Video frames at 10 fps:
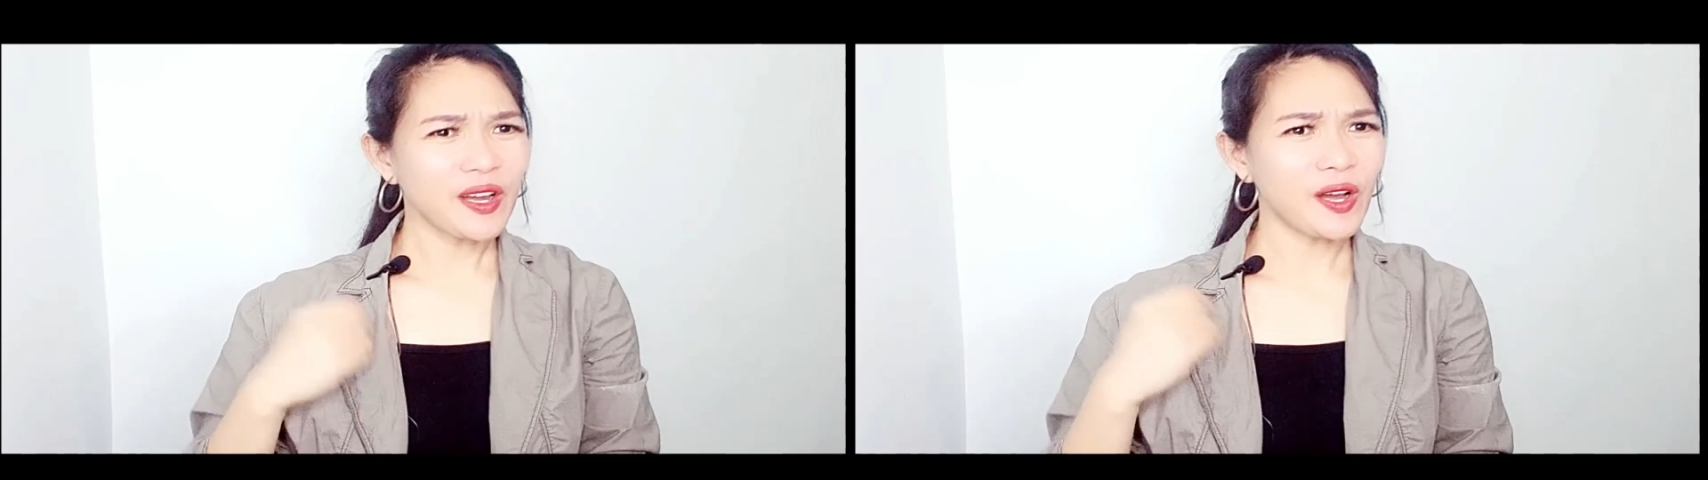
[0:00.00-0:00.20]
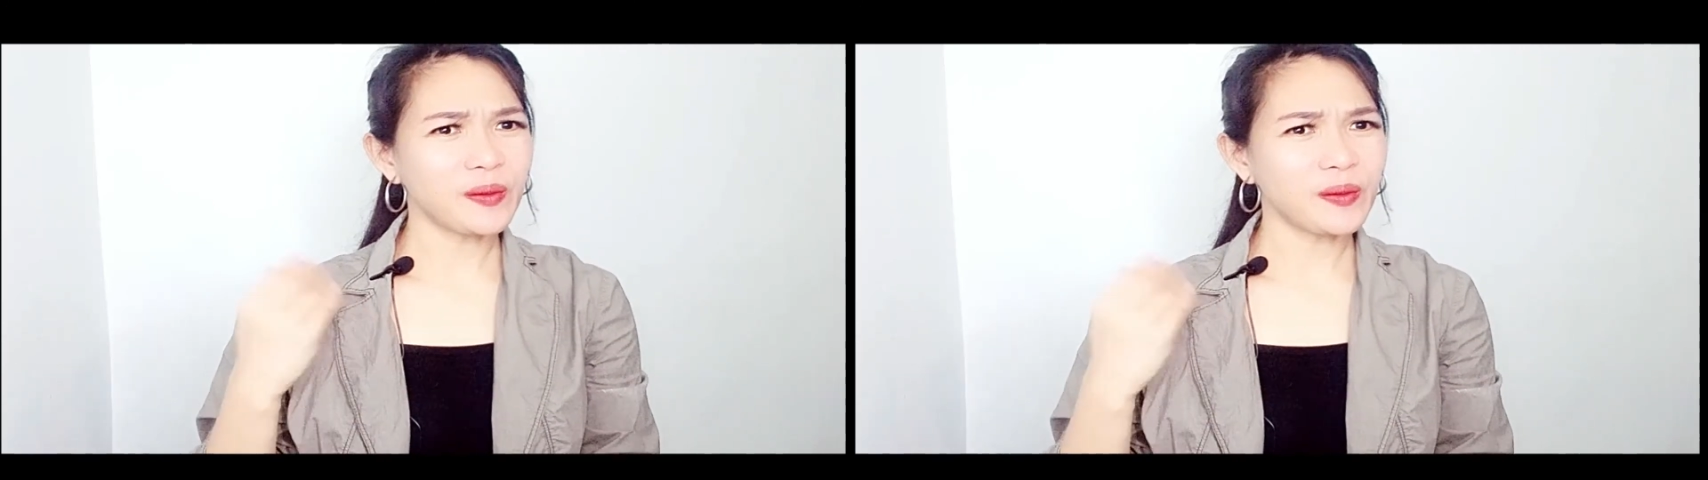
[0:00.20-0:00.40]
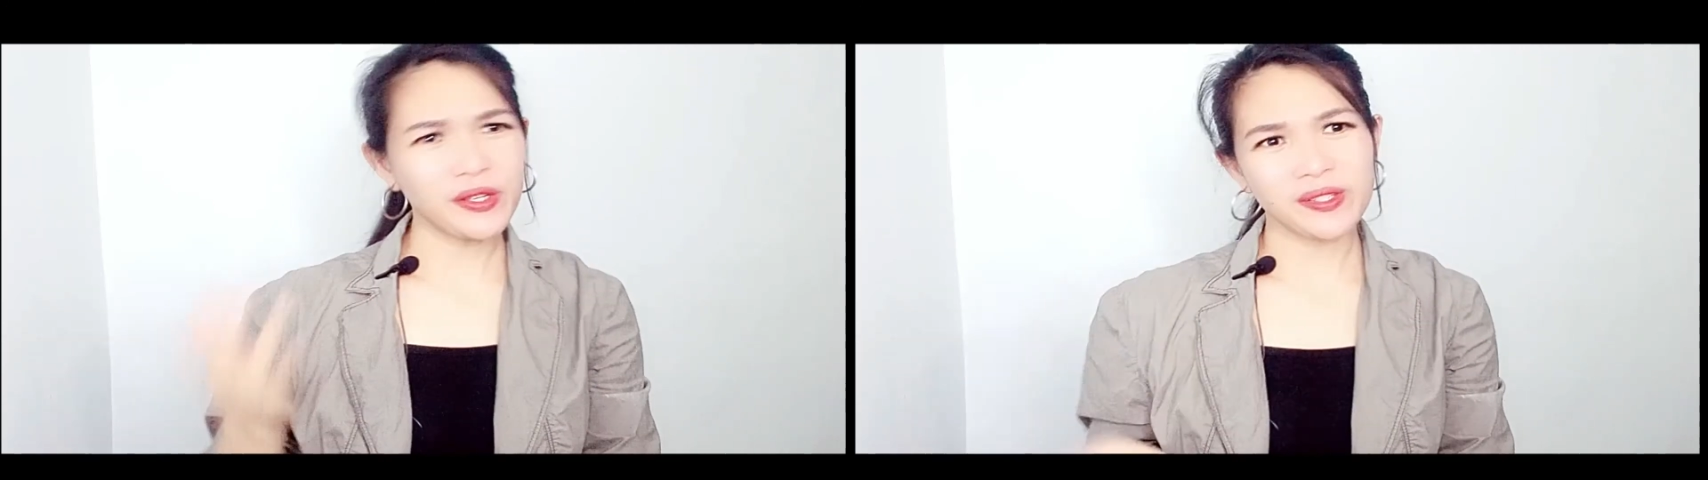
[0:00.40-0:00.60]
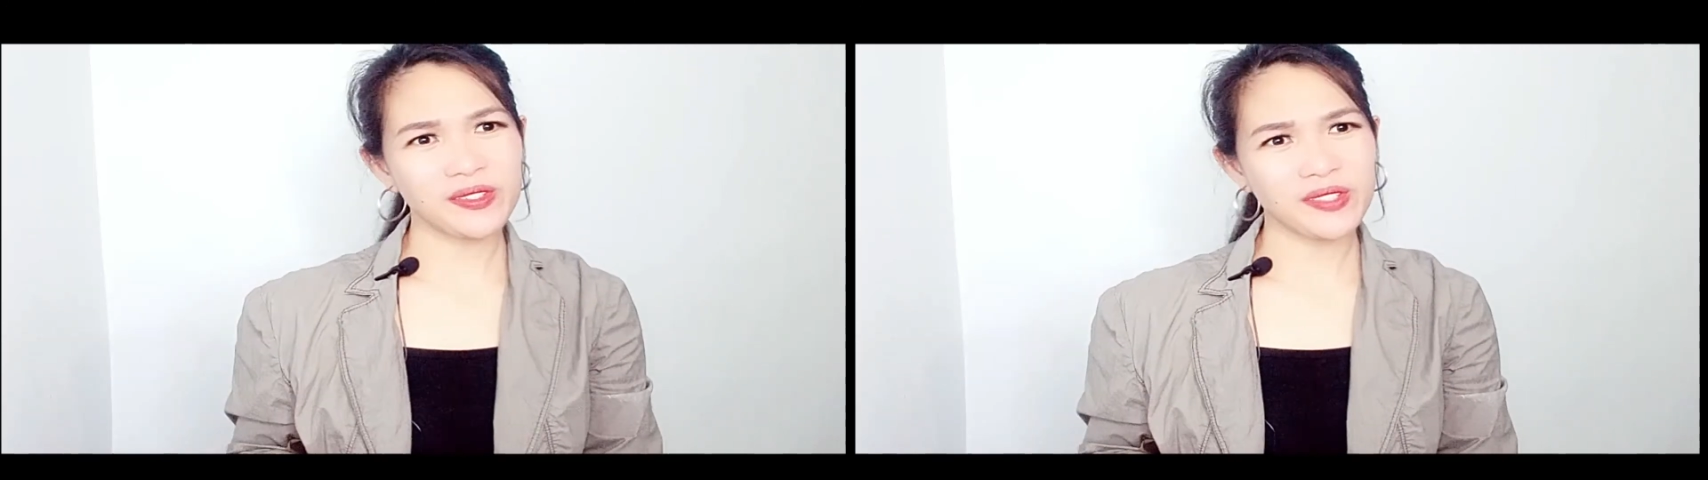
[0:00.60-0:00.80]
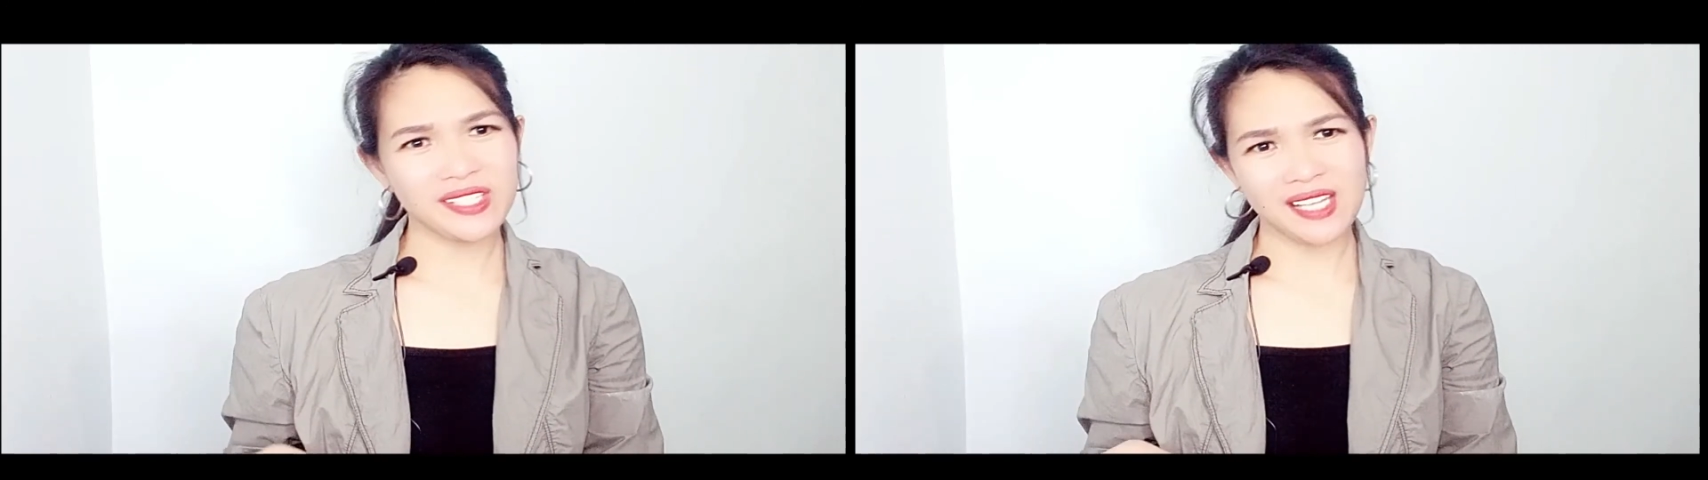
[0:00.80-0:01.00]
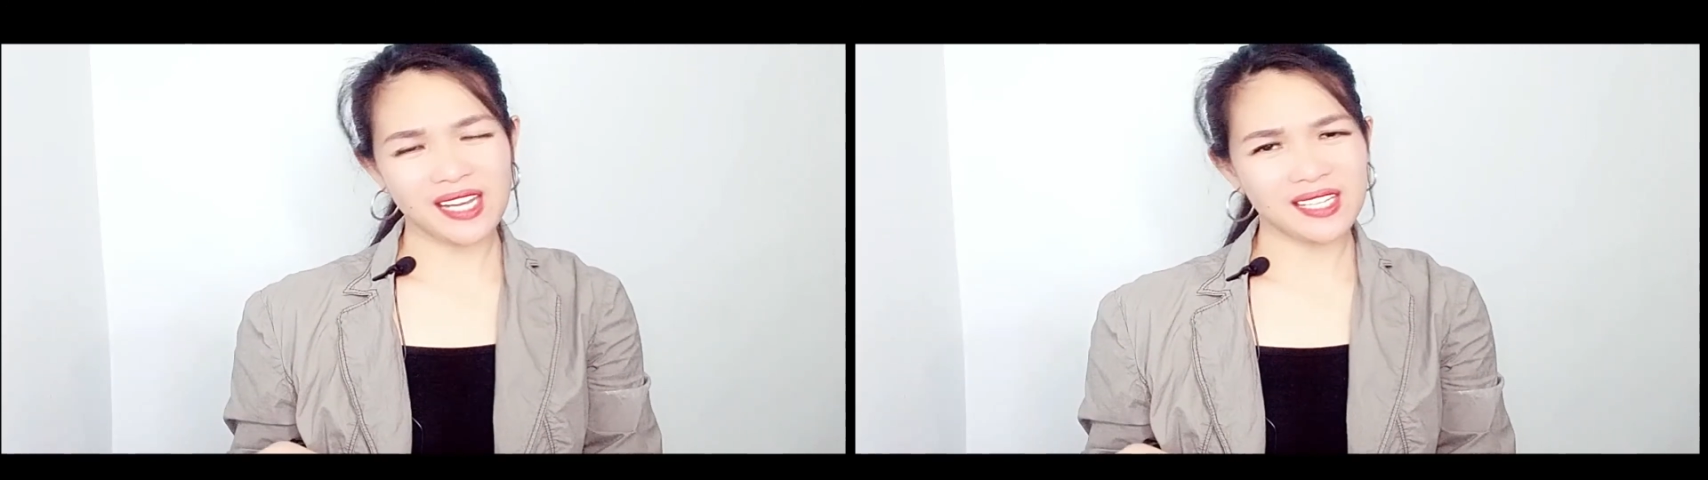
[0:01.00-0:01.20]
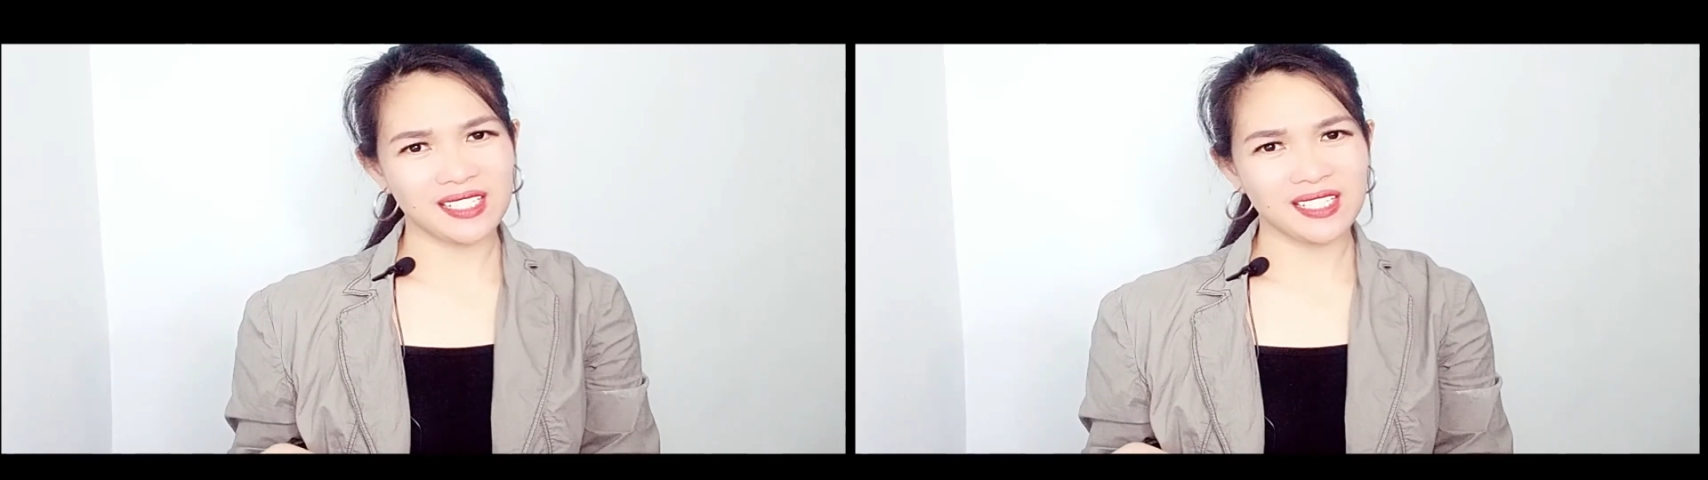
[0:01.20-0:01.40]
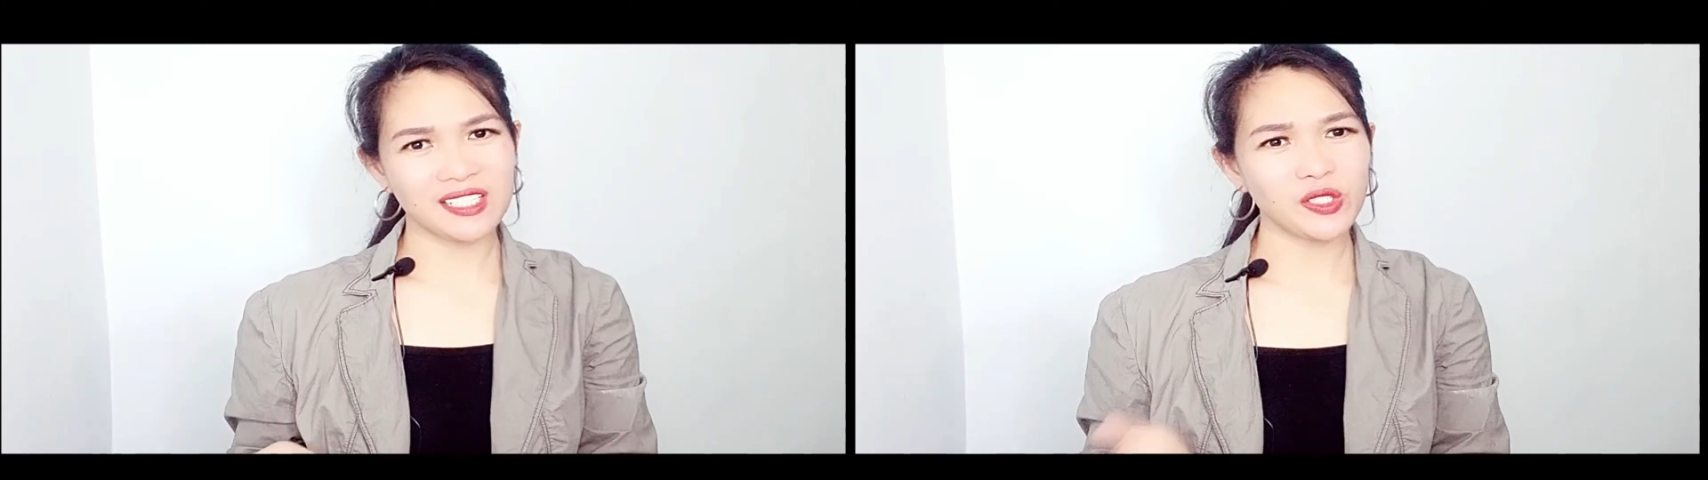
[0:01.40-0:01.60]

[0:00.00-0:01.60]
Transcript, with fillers: hope you understand it.